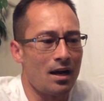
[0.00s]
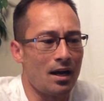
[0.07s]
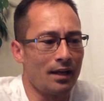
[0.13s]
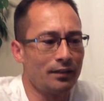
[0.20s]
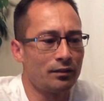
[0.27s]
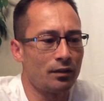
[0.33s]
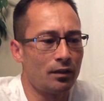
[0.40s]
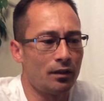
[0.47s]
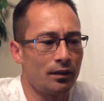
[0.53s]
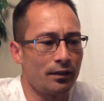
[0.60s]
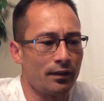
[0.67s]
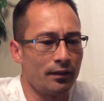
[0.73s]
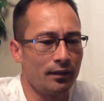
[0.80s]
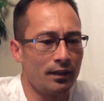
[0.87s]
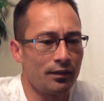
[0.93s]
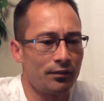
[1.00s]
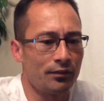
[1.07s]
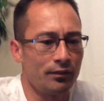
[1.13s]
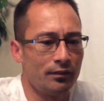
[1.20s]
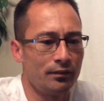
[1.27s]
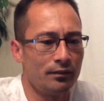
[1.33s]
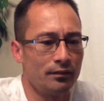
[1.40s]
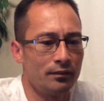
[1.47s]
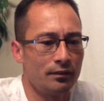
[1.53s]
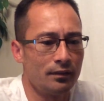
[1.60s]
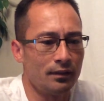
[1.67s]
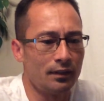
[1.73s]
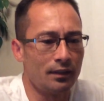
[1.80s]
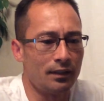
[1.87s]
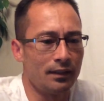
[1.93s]
I taught the lesson
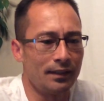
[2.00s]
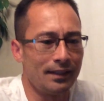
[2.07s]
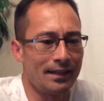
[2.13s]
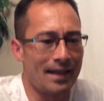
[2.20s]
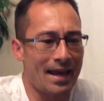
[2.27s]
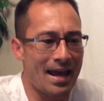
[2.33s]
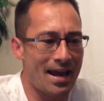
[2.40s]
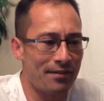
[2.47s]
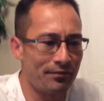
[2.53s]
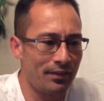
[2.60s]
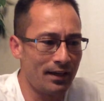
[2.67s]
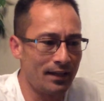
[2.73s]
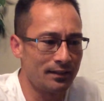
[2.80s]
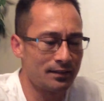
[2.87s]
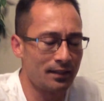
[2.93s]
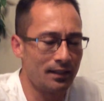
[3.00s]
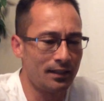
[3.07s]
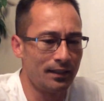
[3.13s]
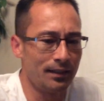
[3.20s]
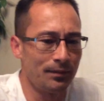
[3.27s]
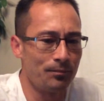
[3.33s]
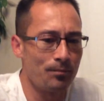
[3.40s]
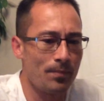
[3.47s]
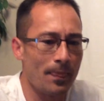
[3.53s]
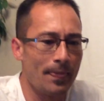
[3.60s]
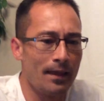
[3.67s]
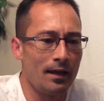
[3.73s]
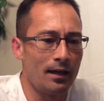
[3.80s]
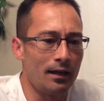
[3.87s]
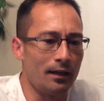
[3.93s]
in half that time,
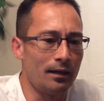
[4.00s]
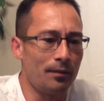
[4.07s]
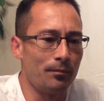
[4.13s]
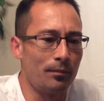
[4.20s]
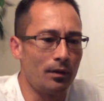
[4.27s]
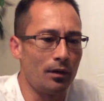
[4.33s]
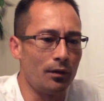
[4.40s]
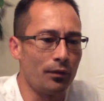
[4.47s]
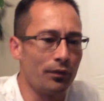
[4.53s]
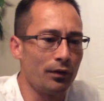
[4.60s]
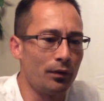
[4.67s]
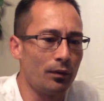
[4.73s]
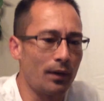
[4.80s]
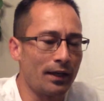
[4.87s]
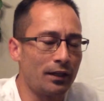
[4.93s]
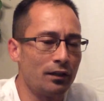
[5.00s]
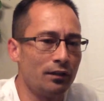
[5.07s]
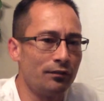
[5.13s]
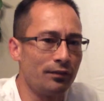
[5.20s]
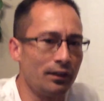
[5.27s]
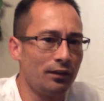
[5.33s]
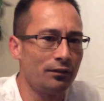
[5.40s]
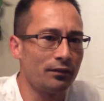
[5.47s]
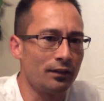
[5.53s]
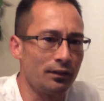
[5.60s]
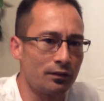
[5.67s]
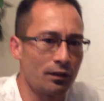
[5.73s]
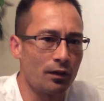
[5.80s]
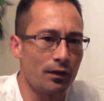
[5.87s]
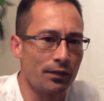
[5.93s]
although I could have easily
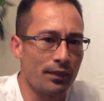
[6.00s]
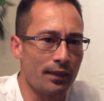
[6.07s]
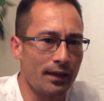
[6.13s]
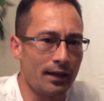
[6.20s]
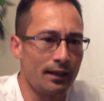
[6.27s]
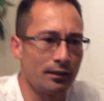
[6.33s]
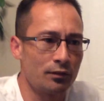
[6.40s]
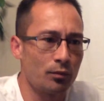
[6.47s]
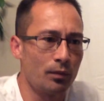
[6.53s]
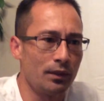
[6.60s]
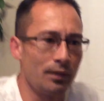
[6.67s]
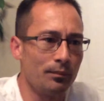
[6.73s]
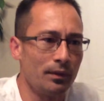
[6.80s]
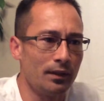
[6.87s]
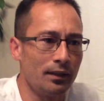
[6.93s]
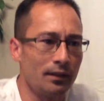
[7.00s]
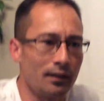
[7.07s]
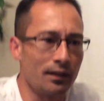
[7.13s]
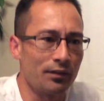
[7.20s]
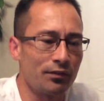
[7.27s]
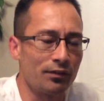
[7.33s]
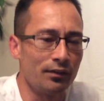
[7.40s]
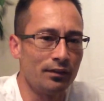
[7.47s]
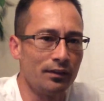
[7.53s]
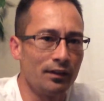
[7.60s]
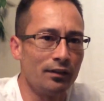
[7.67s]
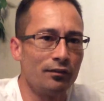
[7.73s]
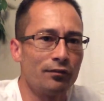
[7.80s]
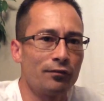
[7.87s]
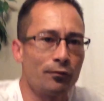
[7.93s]
taught that 20-minute lesson
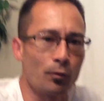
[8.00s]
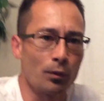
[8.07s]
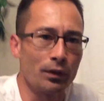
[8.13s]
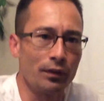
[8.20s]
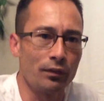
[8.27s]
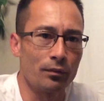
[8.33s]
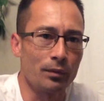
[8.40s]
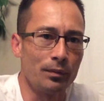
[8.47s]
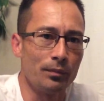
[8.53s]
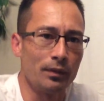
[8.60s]
in 43